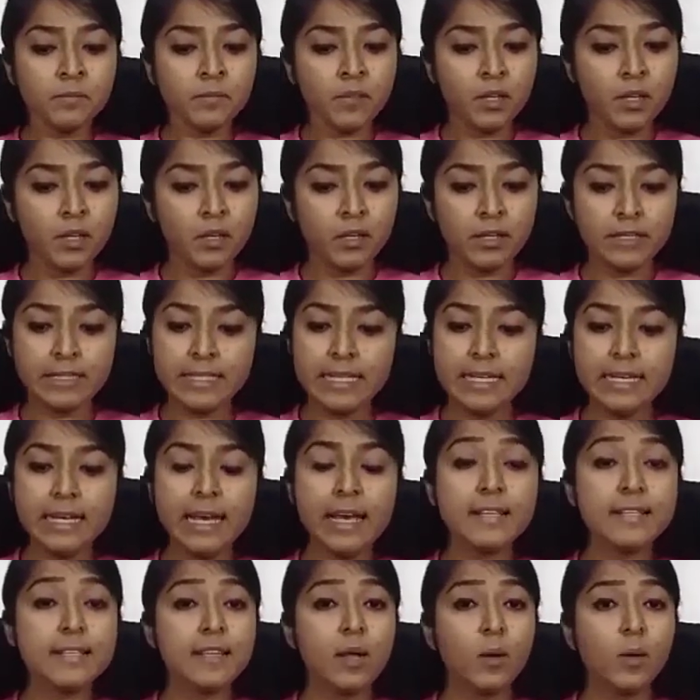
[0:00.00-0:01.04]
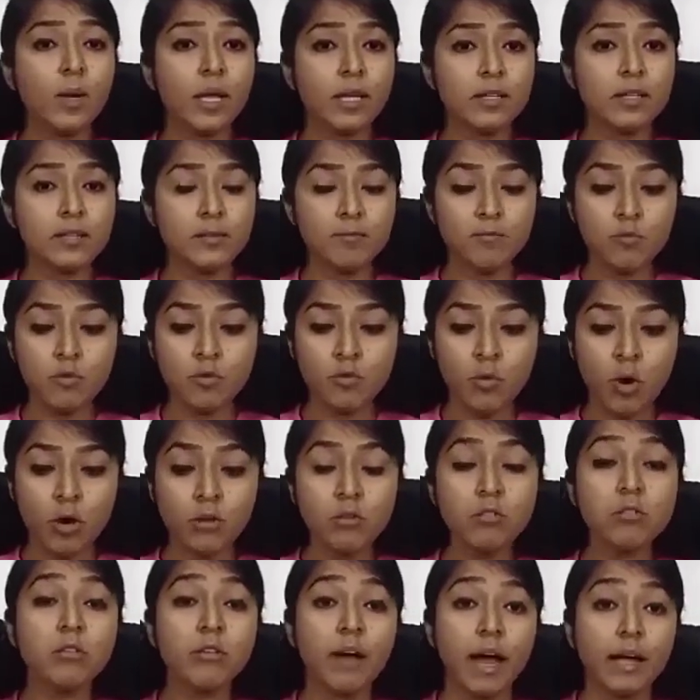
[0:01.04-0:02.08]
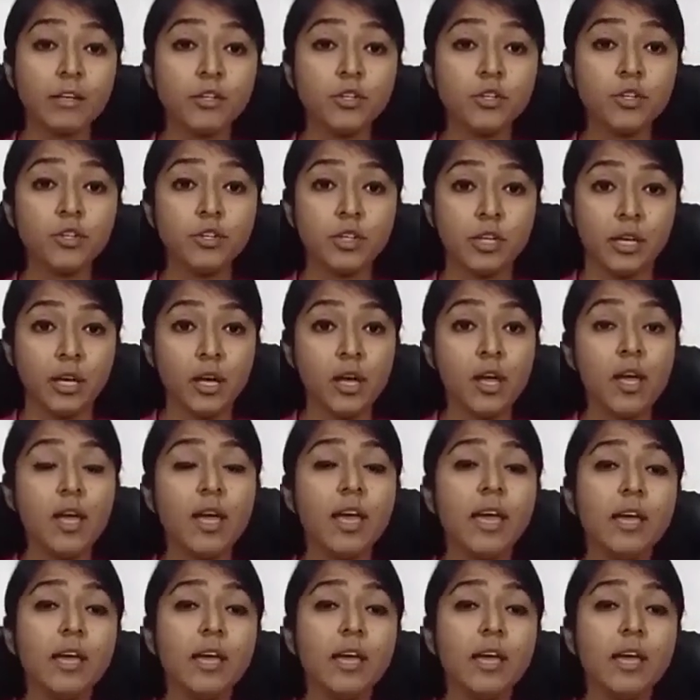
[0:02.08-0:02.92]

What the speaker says: TDS. Now let's move on to gratuity.